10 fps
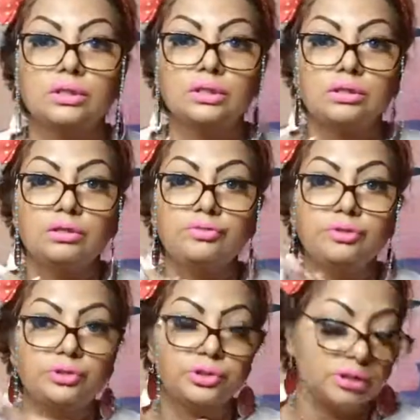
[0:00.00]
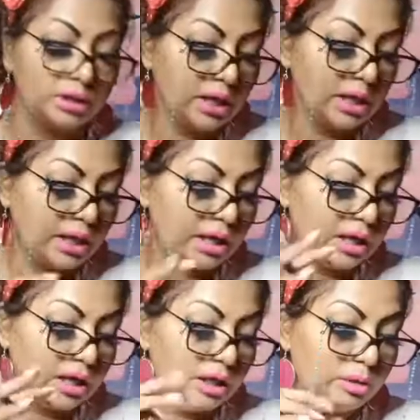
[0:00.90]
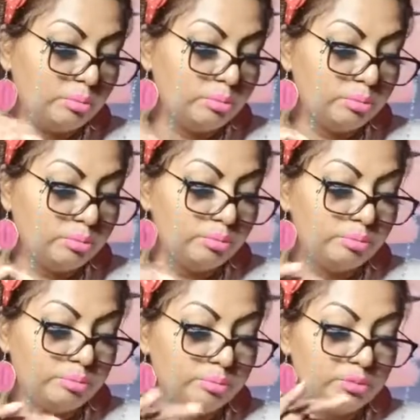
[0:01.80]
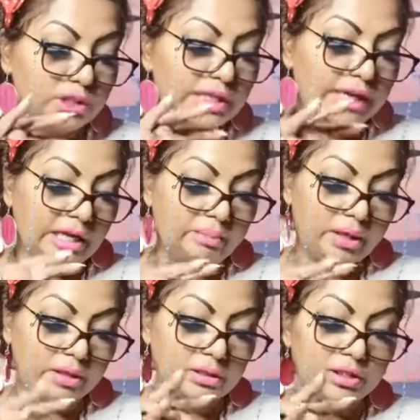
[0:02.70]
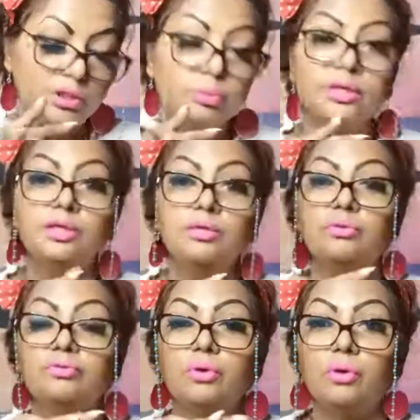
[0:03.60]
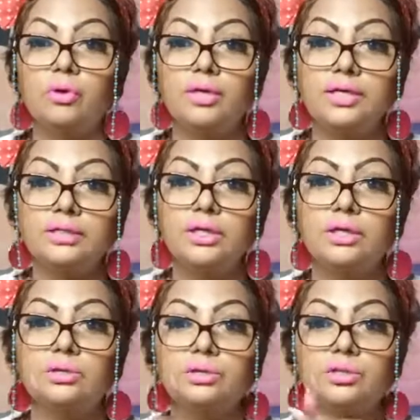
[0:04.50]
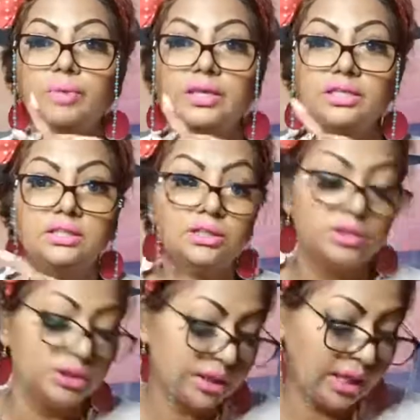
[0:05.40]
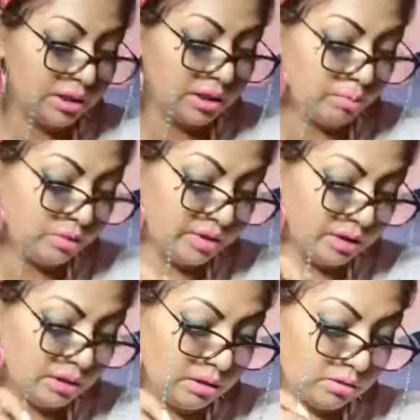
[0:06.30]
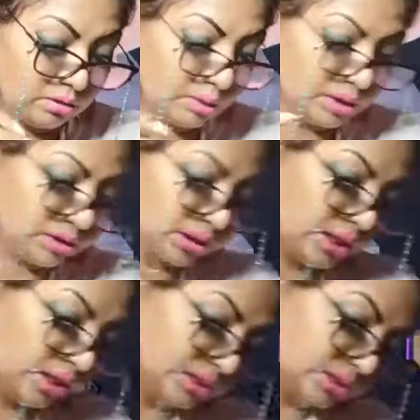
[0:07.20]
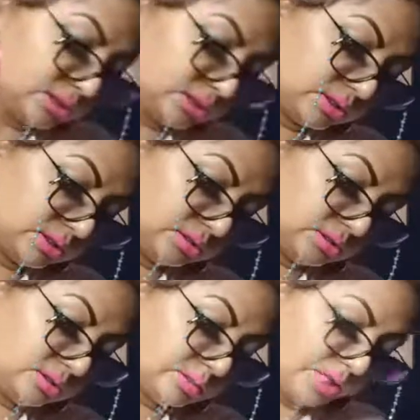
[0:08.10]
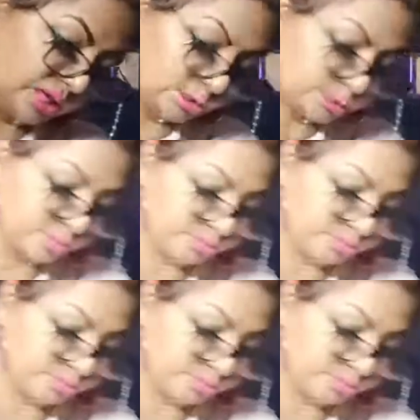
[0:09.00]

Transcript: confusion in the dynamic that you were in before. Yes, so you made a decision and you're moving towards somebody else.